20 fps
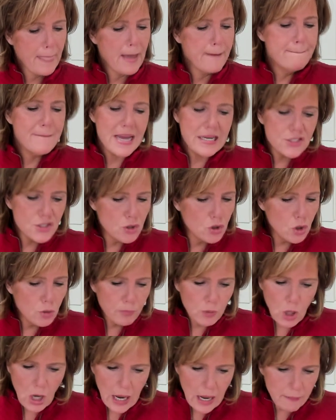mental
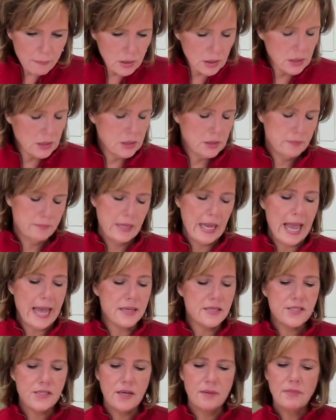problem,
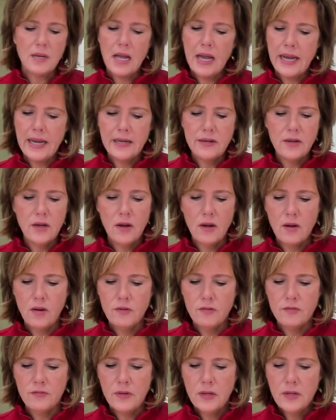has some kind
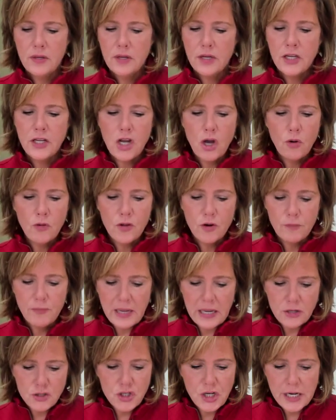of, you know, they're
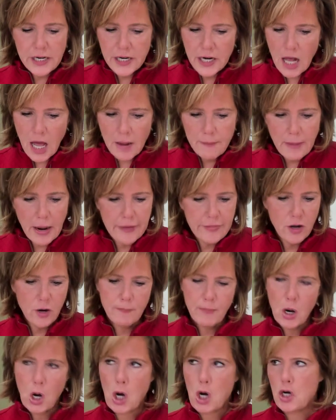being cheated on by their
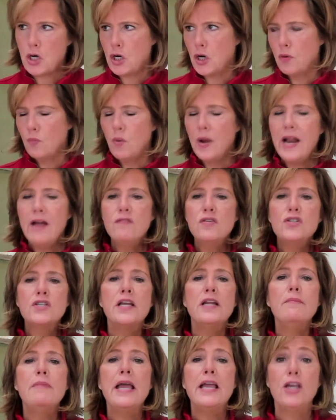partner, whatever's
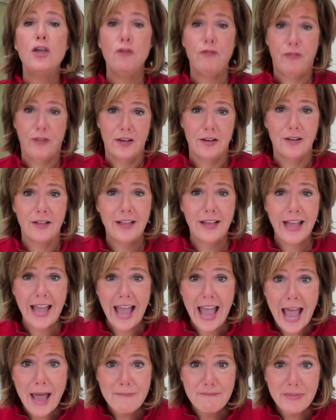going to make you feel
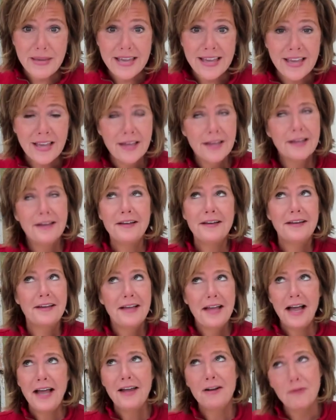happy.
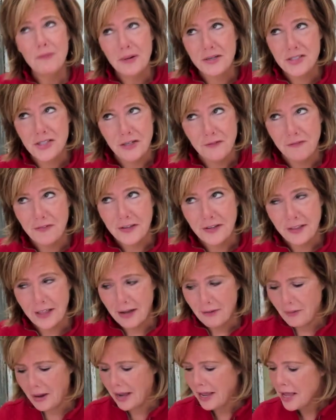I don't want you to feel
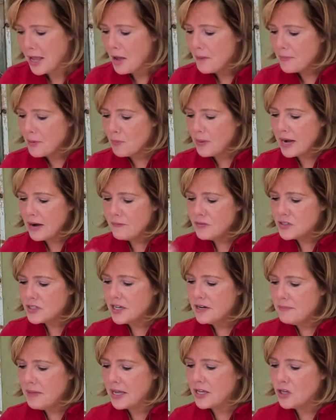that way, but whatever's
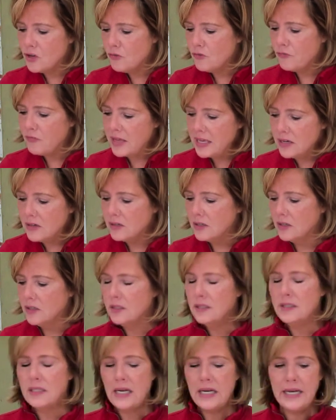going to make you
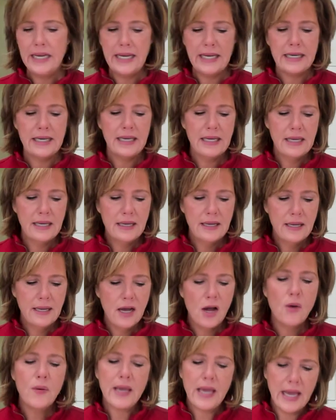feel like,
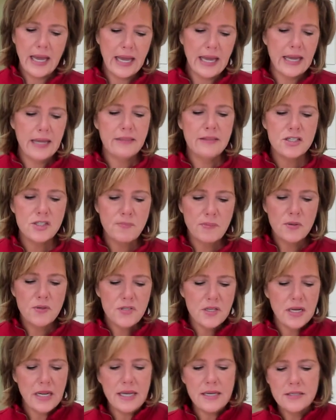okay, this
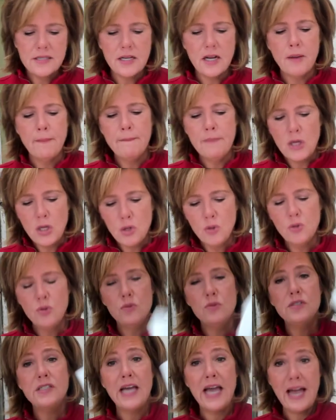person isn't
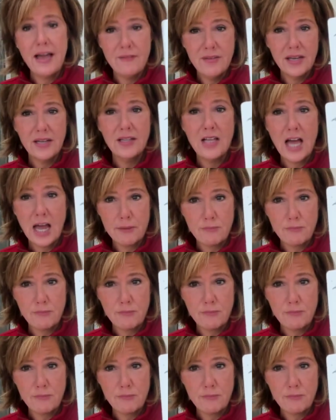immune to having a lot